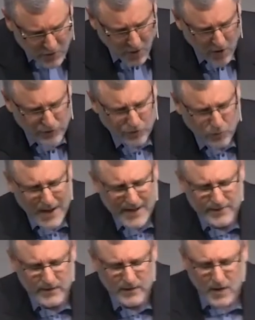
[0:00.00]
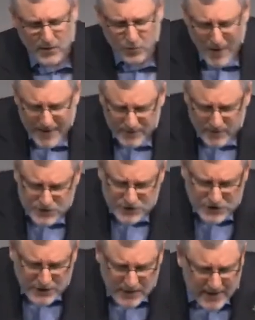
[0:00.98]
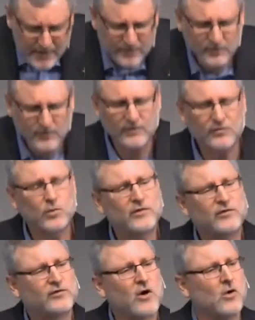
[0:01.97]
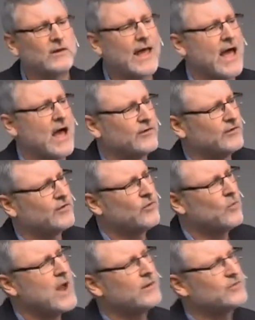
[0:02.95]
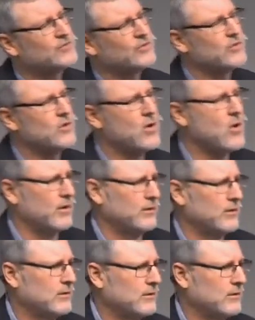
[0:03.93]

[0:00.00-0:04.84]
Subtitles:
God the way that Jesus was sold out to the one true God